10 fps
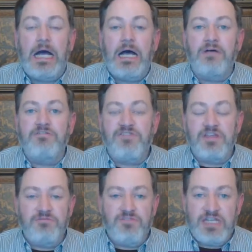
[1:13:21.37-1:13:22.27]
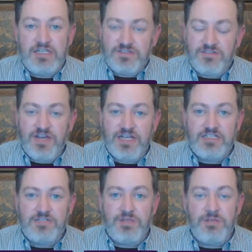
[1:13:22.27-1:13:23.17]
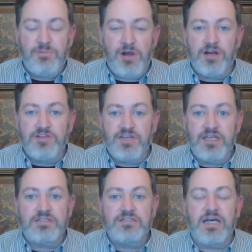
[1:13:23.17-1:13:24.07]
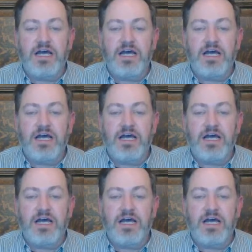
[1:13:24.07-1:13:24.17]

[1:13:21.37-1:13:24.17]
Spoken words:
Vinny's invited to be a part of it.